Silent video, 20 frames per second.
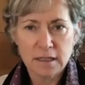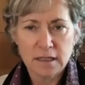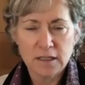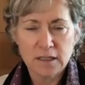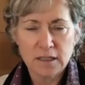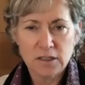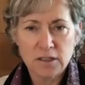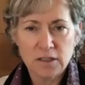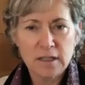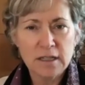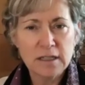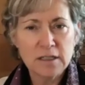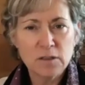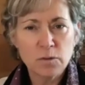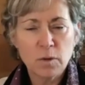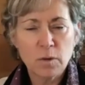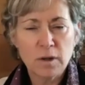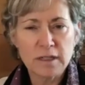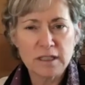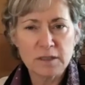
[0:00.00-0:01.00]
So these are
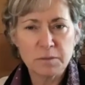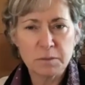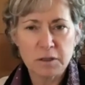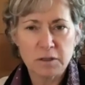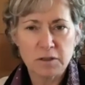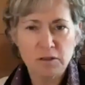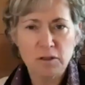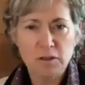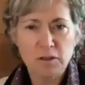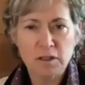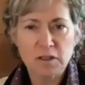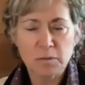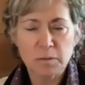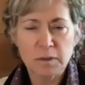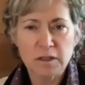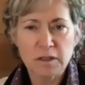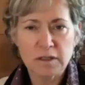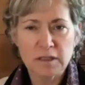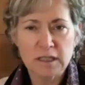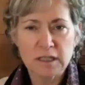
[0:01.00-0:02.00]
what spiritual
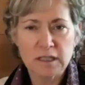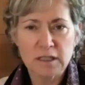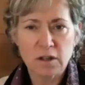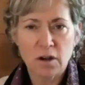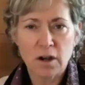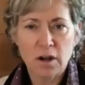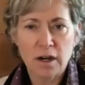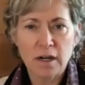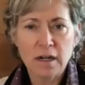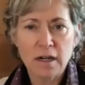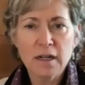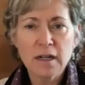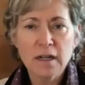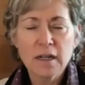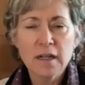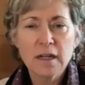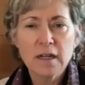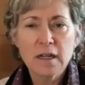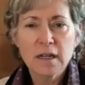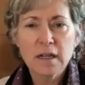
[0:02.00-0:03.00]
experiences are.
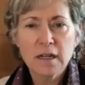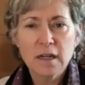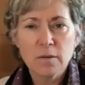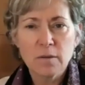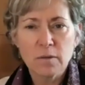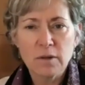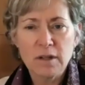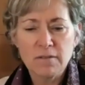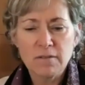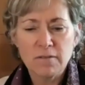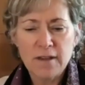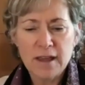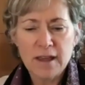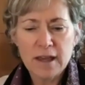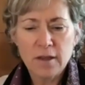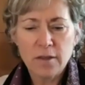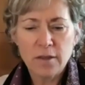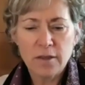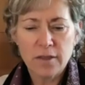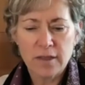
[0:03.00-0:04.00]
When the
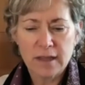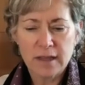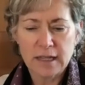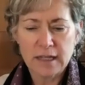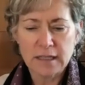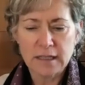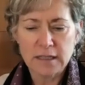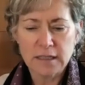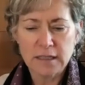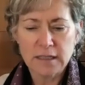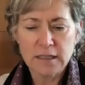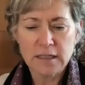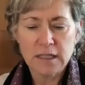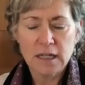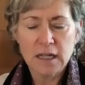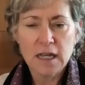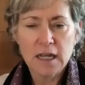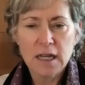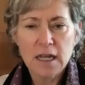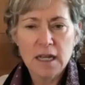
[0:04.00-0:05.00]
veil thins,
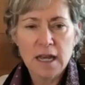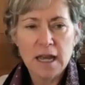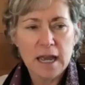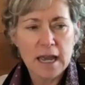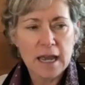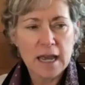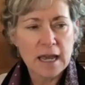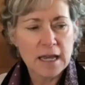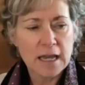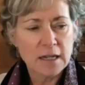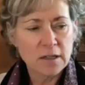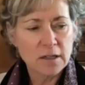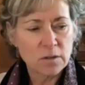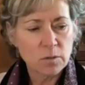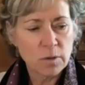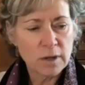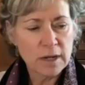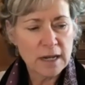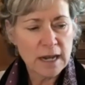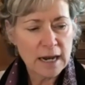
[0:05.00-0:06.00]
and
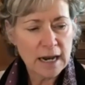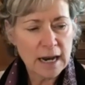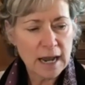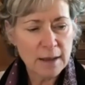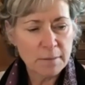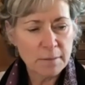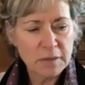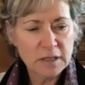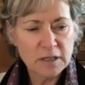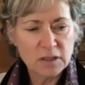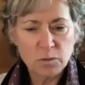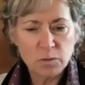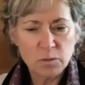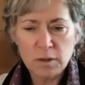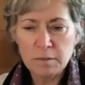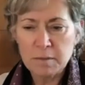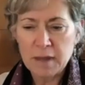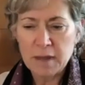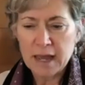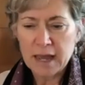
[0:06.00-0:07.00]
when that happens, we
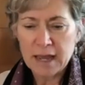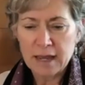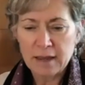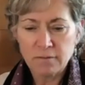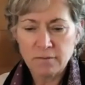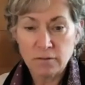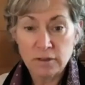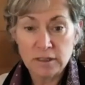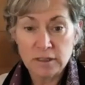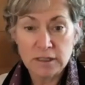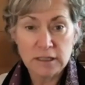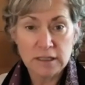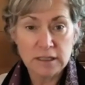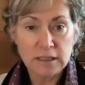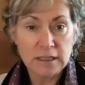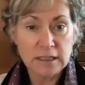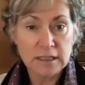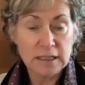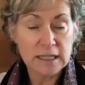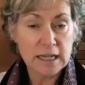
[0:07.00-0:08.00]
may, for
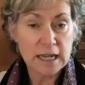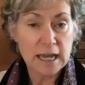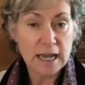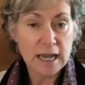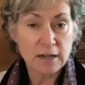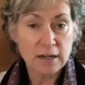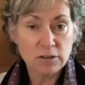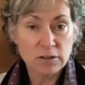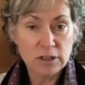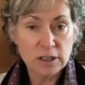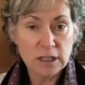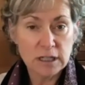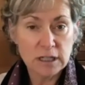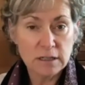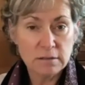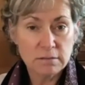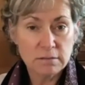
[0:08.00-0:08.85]
instance, see energy